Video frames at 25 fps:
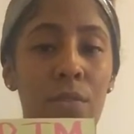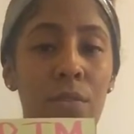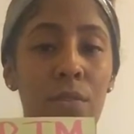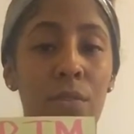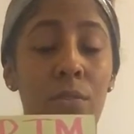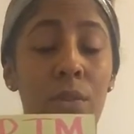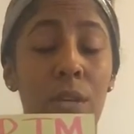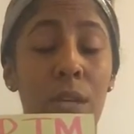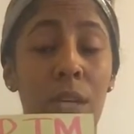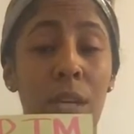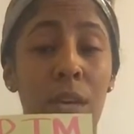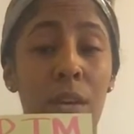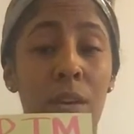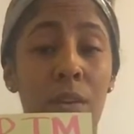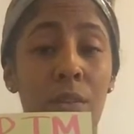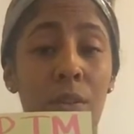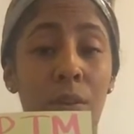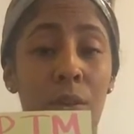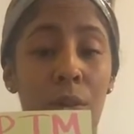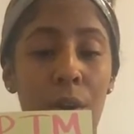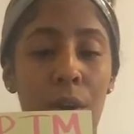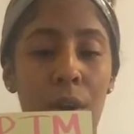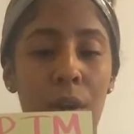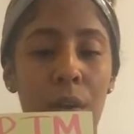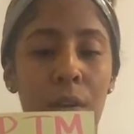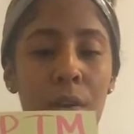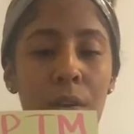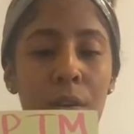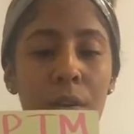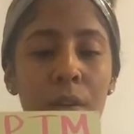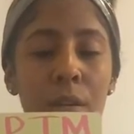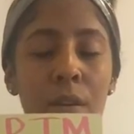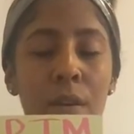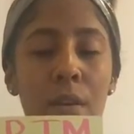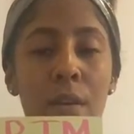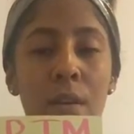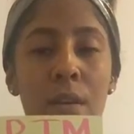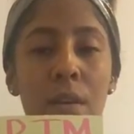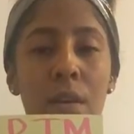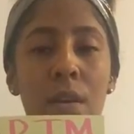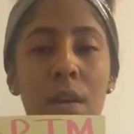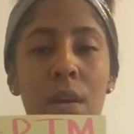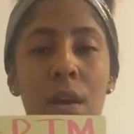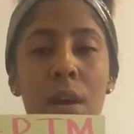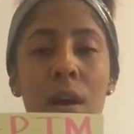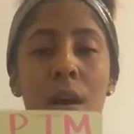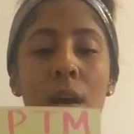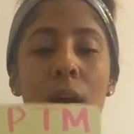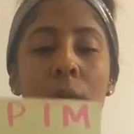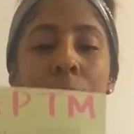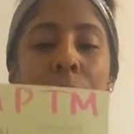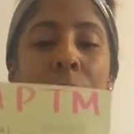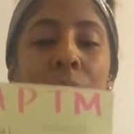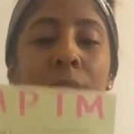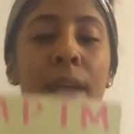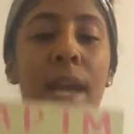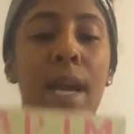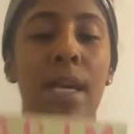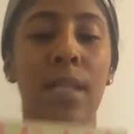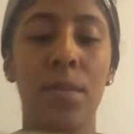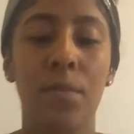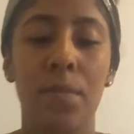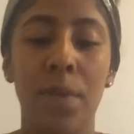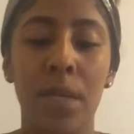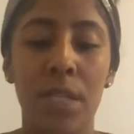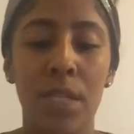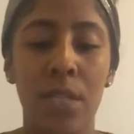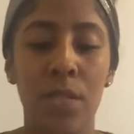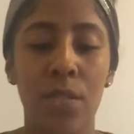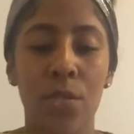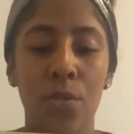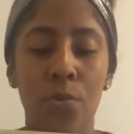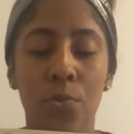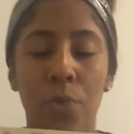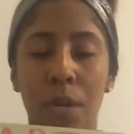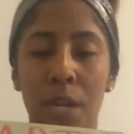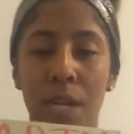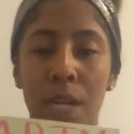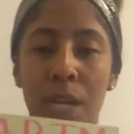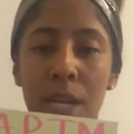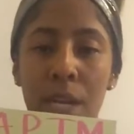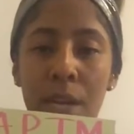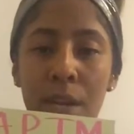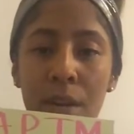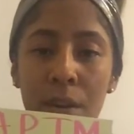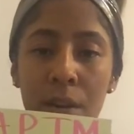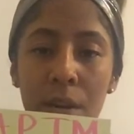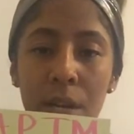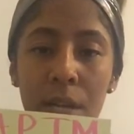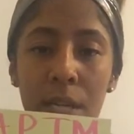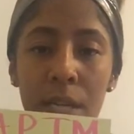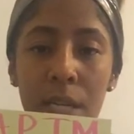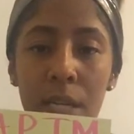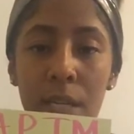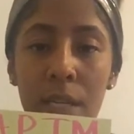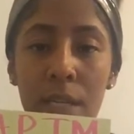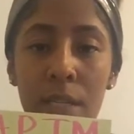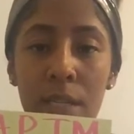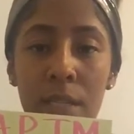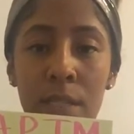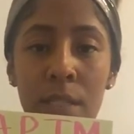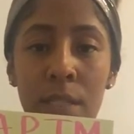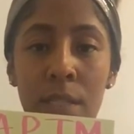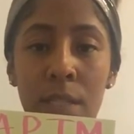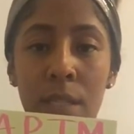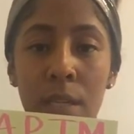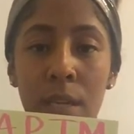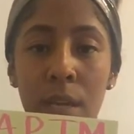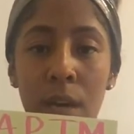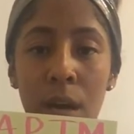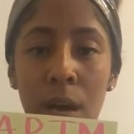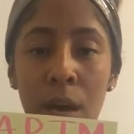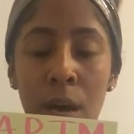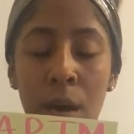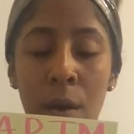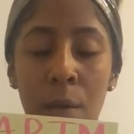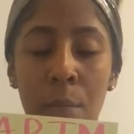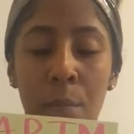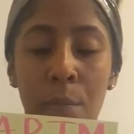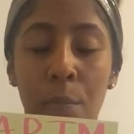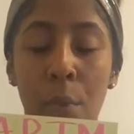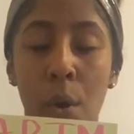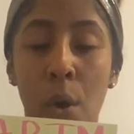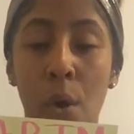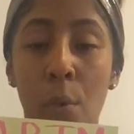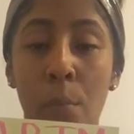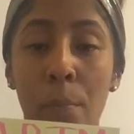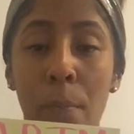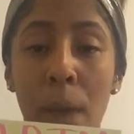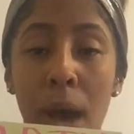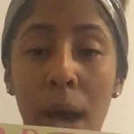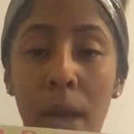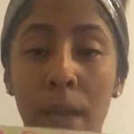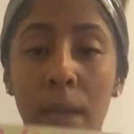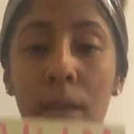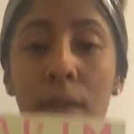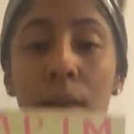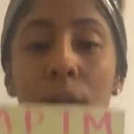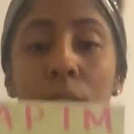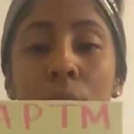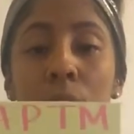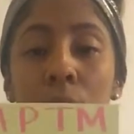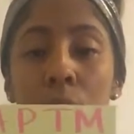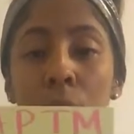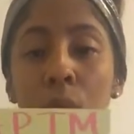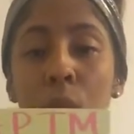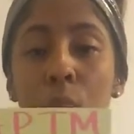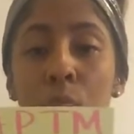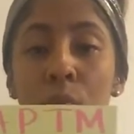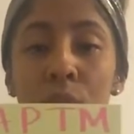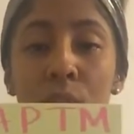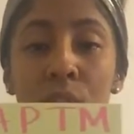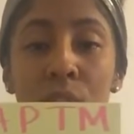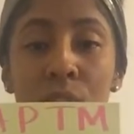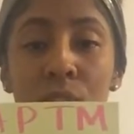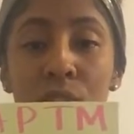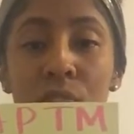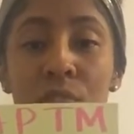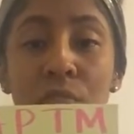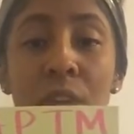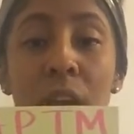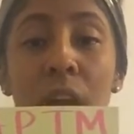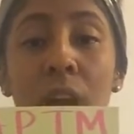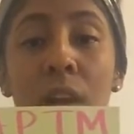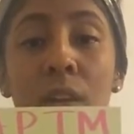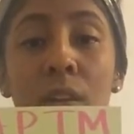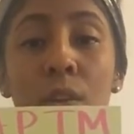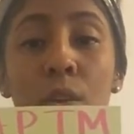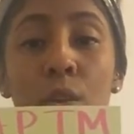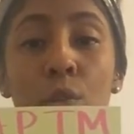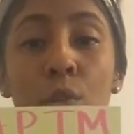you can hear the heart. The next place that you want to hear is pulmonic, which is directly